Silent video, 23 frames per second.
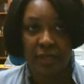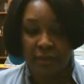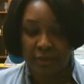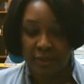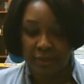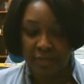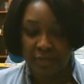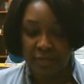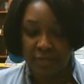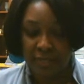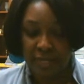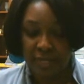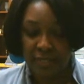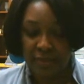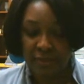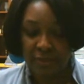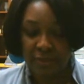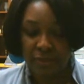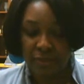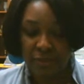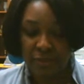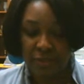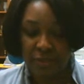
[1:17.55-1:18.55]
The
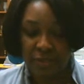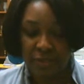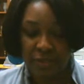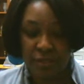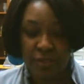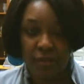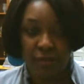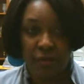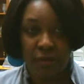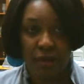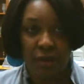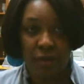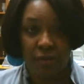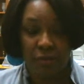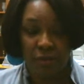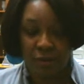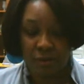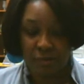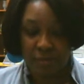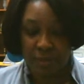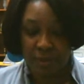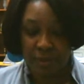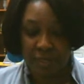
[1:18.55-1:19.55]
classroom is no longer
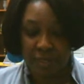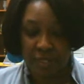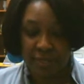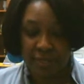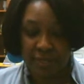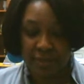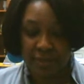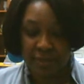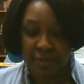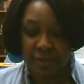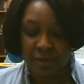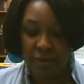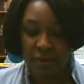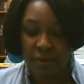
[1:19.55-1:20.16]
a place